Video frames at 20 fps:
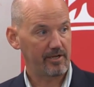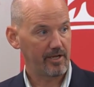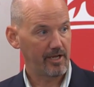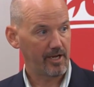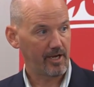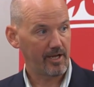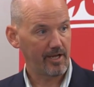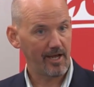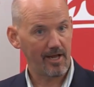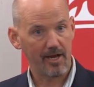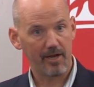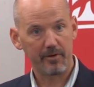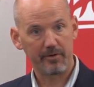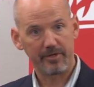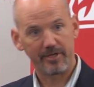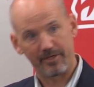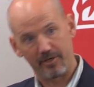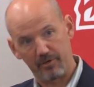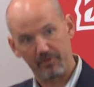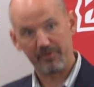And I, and I
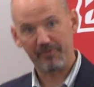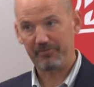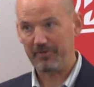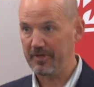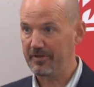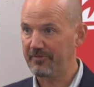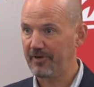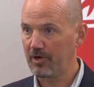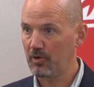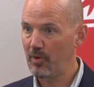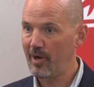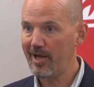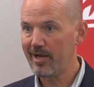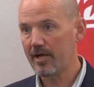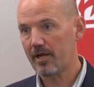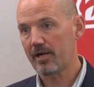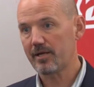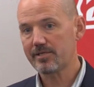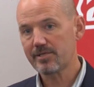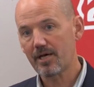you know, if, if I ran
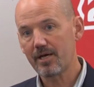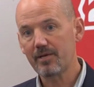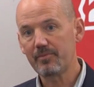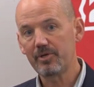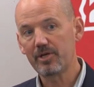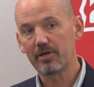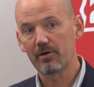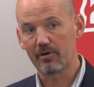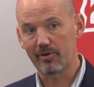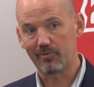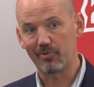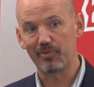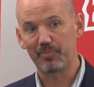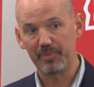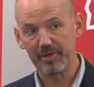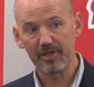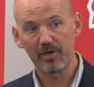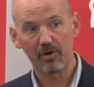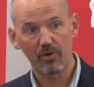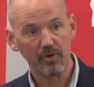out of time here, it would
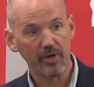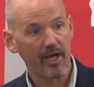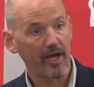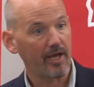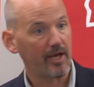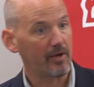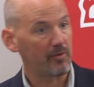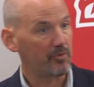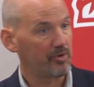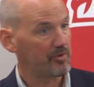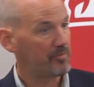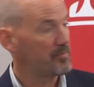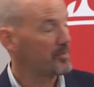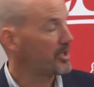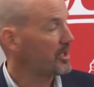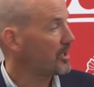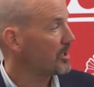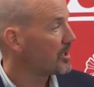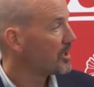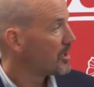be okay with
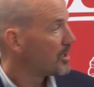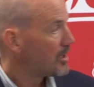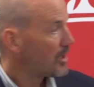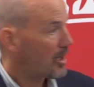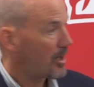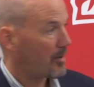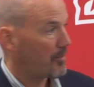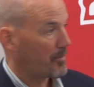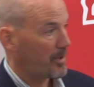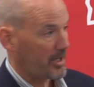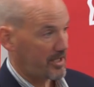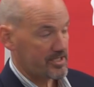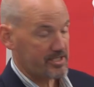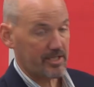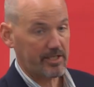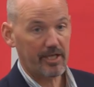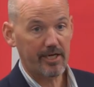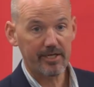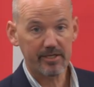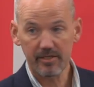me because um, I'd
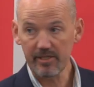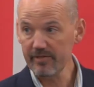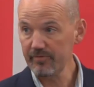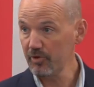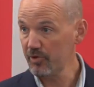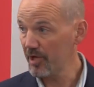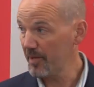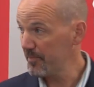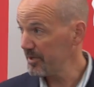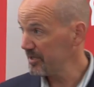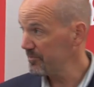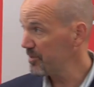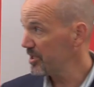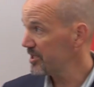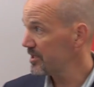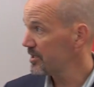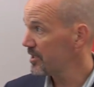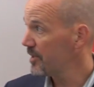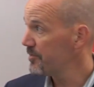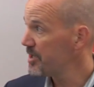like to leave you that. But,
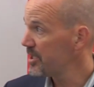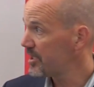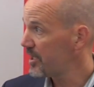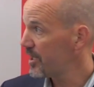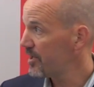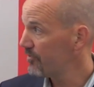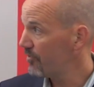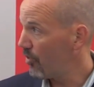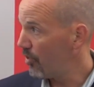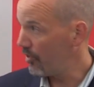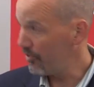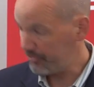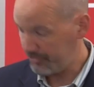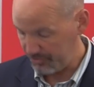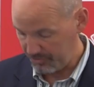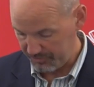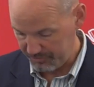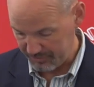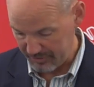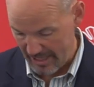but let me kind of
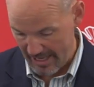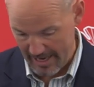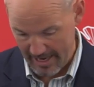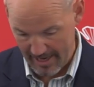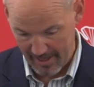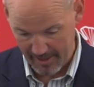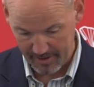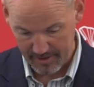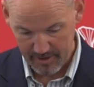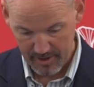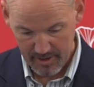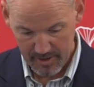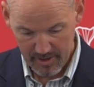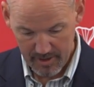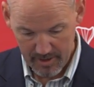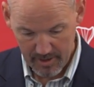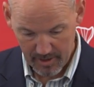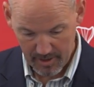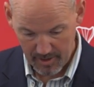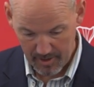also flag
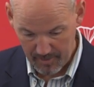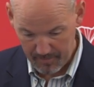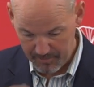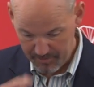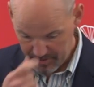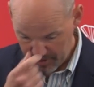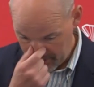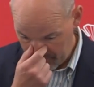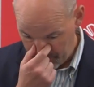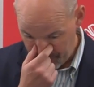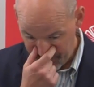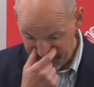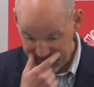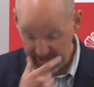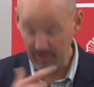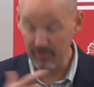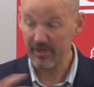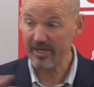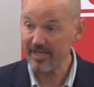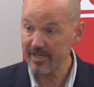um, you know, that
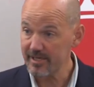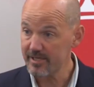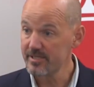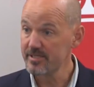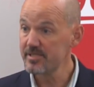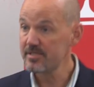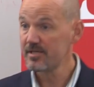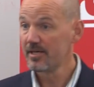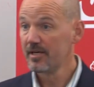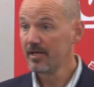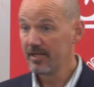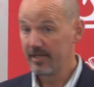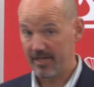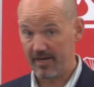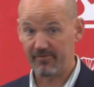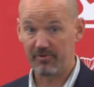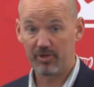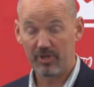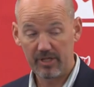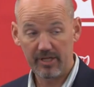there is,
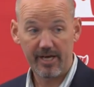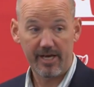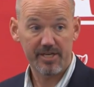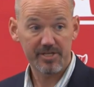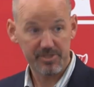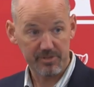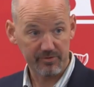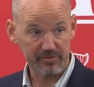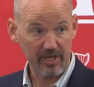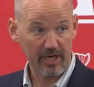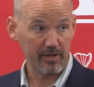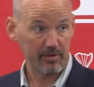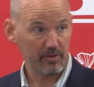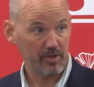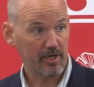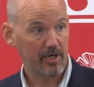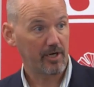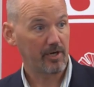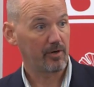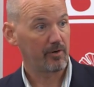nevertheless, you've got
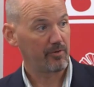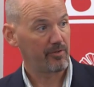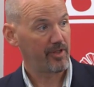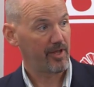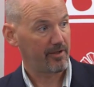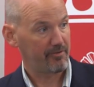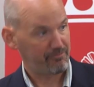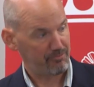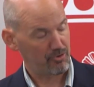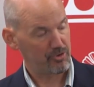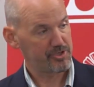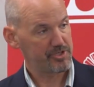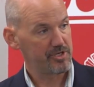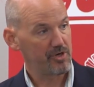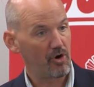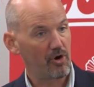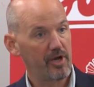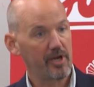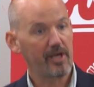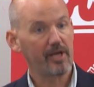uh, that first
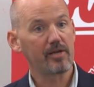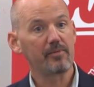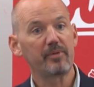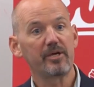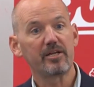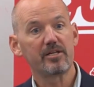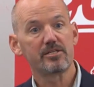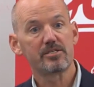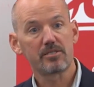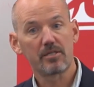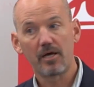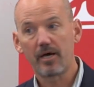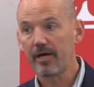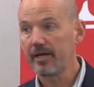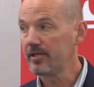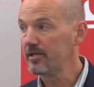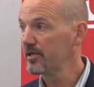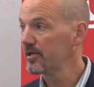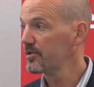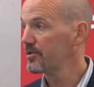non-animated
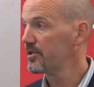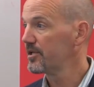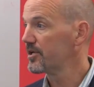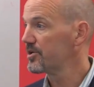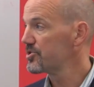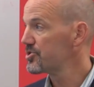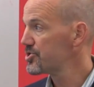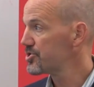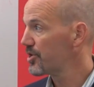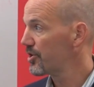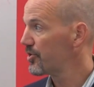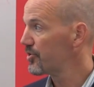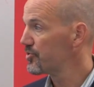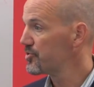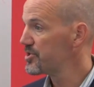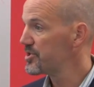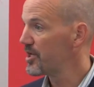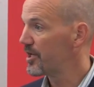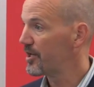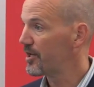slide that, that
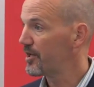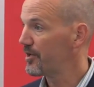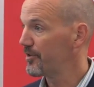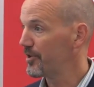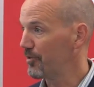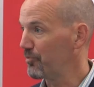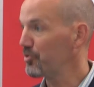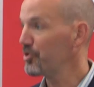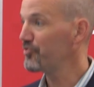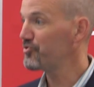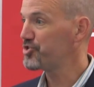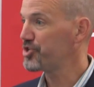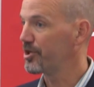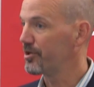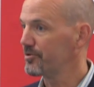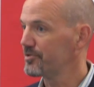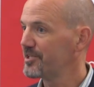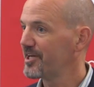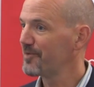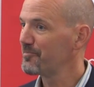showed, uh, that would have
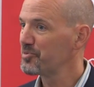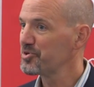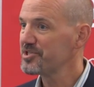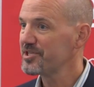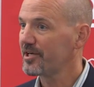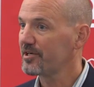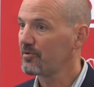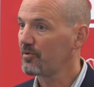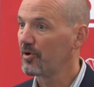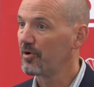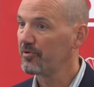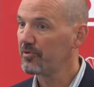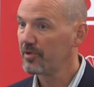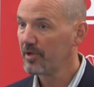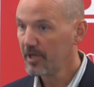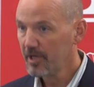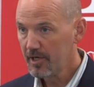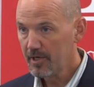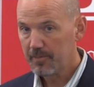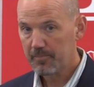showed 10% growth
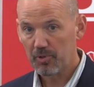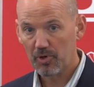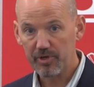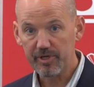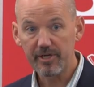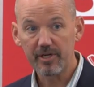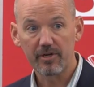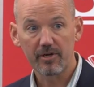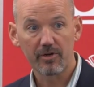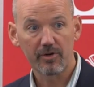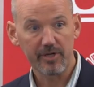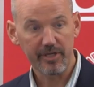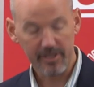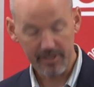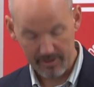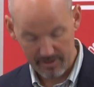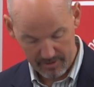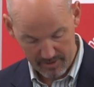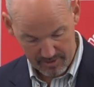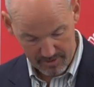per year
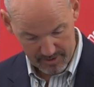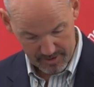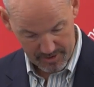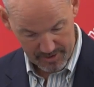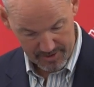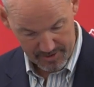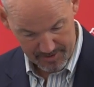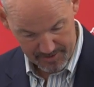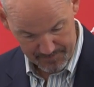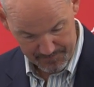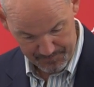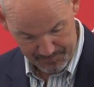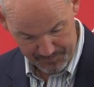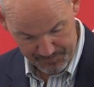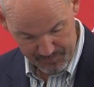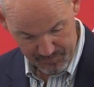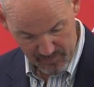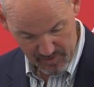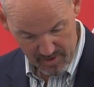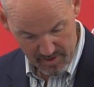in,
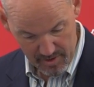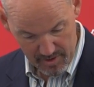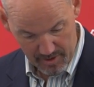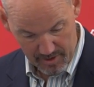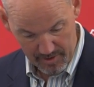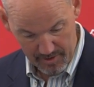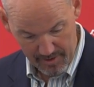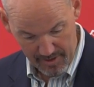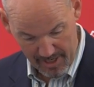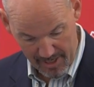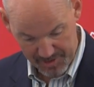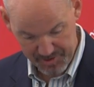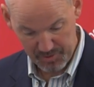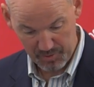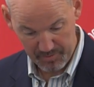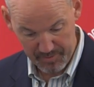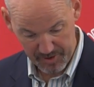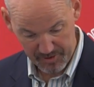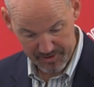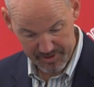um, uh,
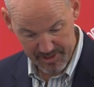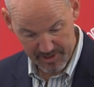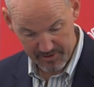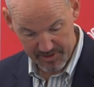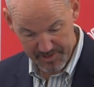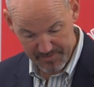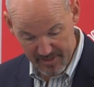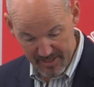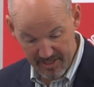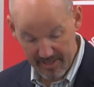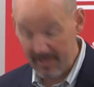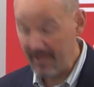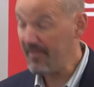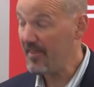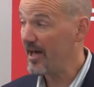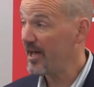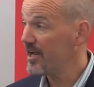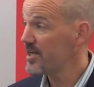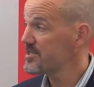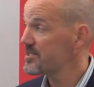actual military spending, and
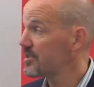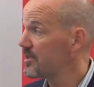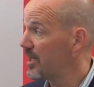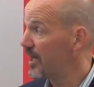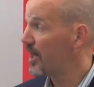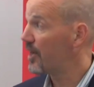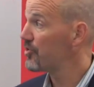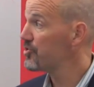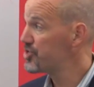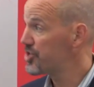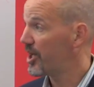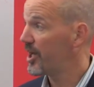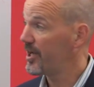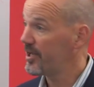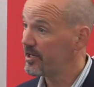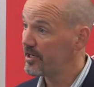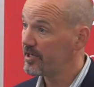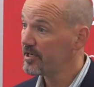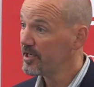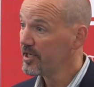that has allowed
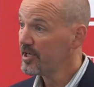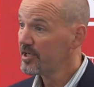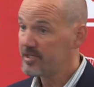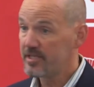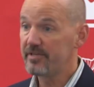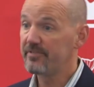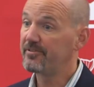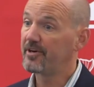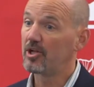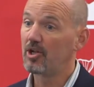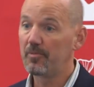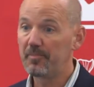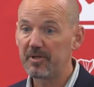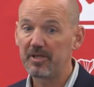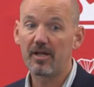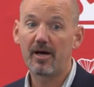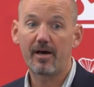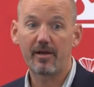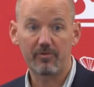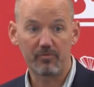China to develop a
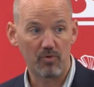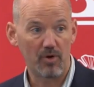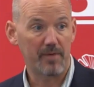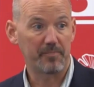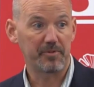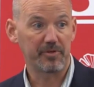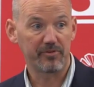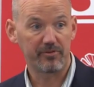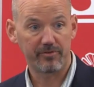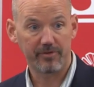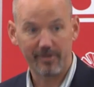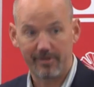lot of weapons.